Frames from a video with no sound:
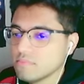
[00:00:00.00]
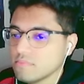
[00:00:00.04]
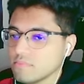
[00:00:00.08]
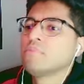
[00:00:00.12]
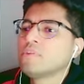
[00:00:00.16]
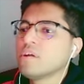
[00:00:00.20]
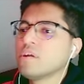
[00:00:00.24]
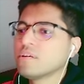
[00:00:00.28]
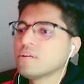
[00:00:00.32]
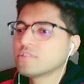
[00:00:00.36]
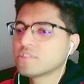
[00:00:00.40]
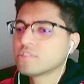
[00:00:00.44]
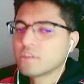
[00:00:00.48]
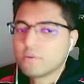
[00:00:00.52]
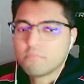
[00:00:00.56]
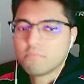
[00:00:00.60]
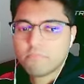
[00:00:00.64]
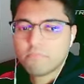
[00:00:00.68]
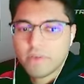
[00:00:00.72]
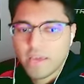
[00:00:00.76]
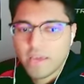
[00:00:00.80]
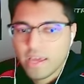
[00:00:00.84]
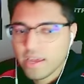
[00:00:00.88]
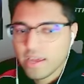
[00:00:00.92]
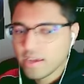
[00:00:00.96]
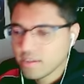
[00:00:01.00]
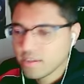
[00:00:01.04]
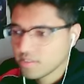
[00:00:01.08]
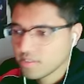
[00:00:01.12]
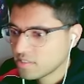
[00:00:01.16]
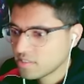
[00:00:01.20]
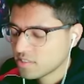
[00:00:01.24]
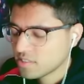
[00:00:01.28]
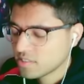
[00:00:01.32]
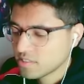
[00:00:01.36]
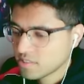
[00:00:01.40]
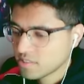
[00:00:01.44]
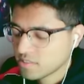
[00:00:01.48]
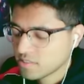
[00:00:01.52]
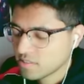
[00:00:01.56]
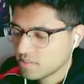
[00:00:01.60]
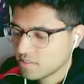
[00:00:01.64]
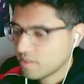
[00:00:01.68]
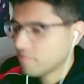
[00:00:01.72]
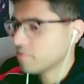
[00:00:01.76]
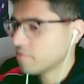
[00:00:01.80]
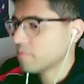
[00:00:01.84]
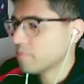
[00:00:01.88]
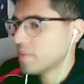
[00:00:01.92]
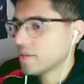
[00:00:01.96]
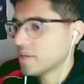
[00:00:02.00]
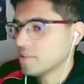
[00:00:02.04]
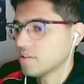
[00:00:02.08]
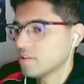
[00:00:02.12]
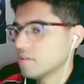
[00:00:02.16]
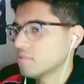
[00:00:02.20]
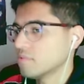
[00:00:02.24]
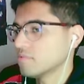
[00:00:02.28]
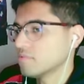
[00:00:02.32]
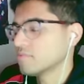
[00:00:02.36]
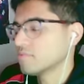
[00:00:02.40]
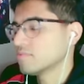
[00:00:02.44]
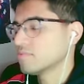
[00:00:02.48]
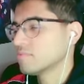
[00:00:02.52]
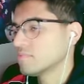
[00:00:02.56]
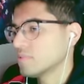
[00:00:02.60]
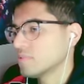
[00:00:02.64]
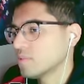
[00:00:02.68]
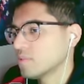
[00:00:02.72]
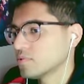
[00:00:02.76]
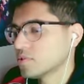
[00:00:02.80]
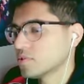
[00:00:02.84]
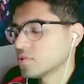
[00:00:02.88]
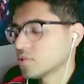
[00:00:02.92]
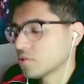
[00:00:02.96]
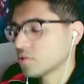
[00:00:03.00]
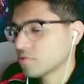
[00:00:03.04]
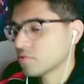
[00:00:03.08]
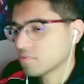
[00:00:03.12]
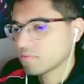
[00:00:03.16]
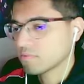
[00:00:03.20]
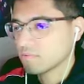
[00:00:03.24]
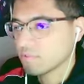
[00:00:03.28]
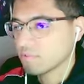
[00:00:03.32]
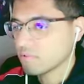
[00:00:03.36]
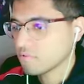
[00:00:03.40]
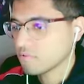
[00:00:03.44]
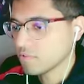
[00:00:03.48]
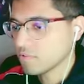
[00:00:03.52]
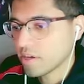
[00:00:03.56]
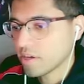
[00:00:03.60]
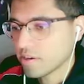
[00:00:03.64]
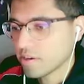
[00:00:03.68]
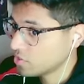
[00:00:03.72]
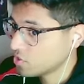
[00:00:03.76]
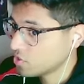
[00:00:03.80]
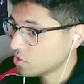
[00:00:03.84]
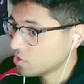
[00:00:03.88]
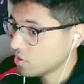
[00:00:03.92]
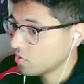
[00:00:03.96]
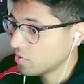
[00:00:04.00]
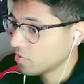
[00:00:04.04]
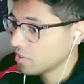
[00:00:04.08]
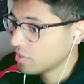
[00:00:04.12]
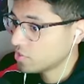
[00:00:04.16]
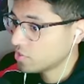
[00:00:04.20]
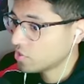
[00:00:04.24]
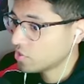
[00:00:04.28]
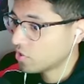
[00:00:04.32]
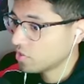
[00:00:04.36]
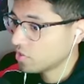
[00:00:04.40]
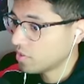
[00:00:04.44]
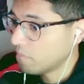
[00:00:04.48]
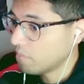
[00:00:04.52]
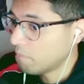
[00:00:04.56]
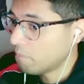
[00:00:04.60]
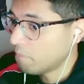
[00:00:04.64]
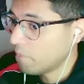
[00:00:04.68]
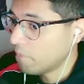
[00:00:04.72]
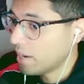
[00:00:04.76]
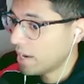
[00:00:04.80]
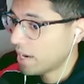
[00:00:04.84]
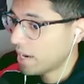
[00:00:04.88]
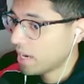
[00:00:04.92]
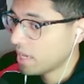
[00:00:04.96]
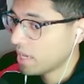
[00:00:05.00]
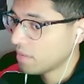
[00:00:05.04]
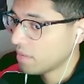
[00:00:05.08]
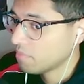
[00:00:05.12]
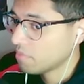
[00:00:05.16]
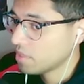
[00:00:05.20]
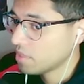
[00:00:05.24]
Put on some pants. Never mind, don't. That was a joke. Don't do that. So these are the bad